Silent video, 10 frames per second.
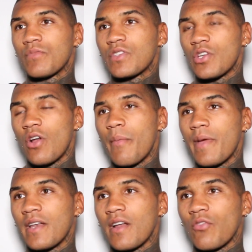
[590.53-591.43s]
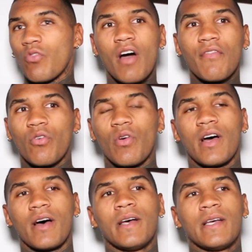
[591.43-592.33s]
Do you know what I mean? I'd rather.
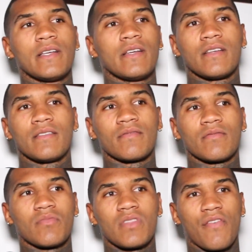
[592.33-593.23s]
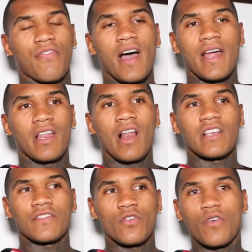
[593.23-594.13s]
Uh, The fight, the
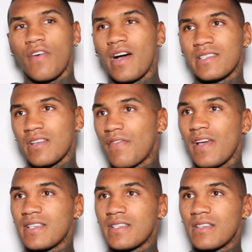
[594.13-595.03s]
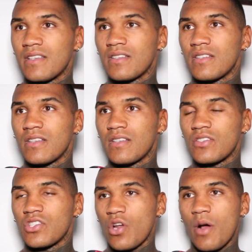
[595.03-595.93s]
last four fighters I faced.
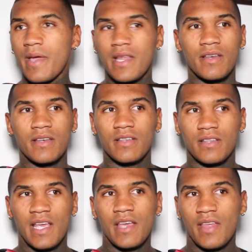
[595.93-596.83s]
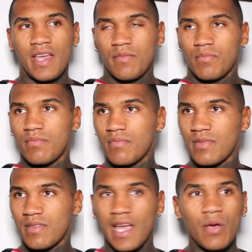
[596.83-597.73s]
Do you know what I mean? They they
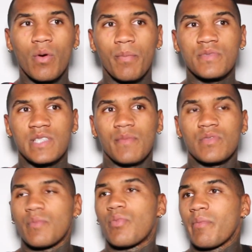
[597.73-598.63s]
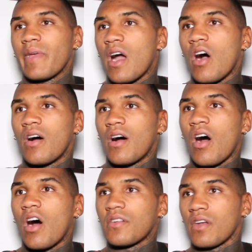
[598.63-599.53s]
they were tipped to bring me a
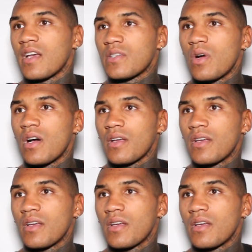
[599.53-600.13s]
hard night's work.